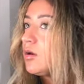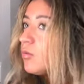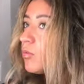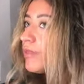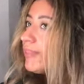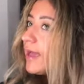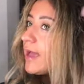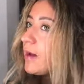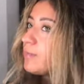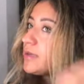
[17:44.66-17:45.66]
When that
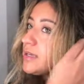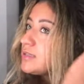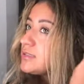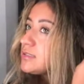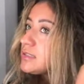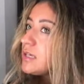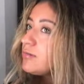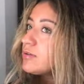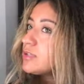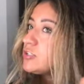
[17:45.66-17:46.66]
happens, it
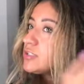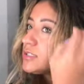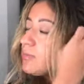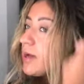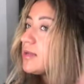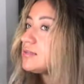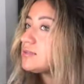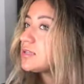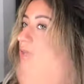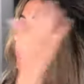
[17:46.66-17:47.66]
really just
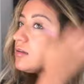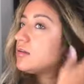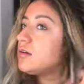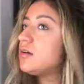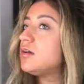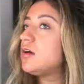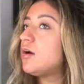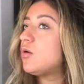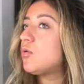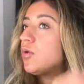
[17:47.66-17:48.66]
depends on
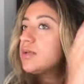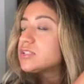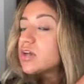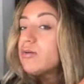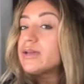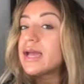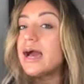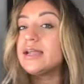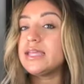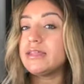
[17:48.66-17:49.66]
what's going
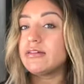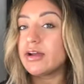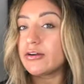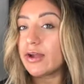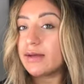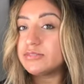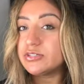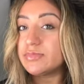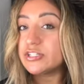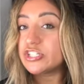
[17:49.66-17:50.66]
on. Either I grabbed too
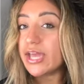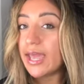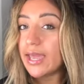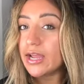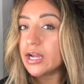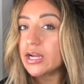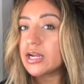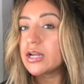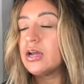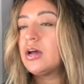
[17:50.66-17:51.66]
much hair,
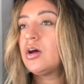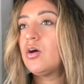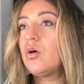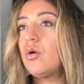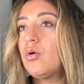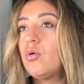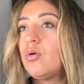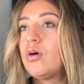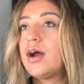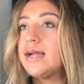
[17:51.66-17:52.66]

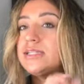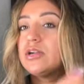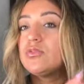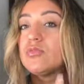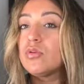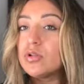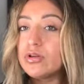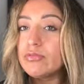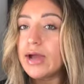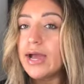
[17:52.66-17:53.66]
or I didn't roll it
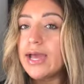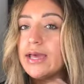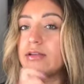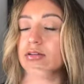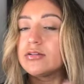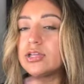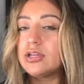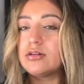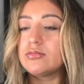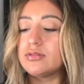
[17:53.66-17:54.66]
right, or you know.